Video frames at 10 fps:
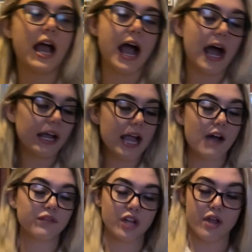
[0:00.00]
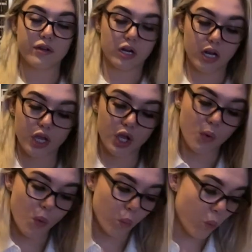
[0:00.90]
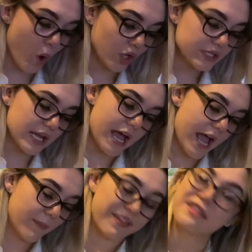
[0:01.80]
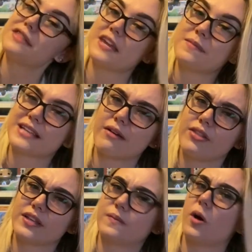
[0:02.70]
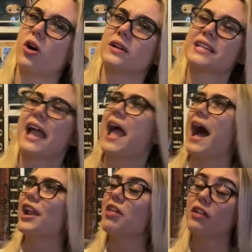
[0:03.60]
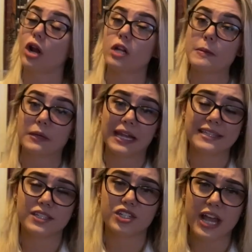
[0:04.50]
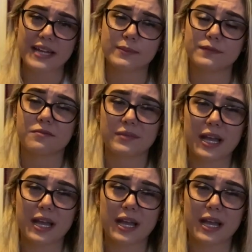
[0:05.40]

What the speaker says: I have no clue what the themes are in this box. I know that a lot of people like to check, but for me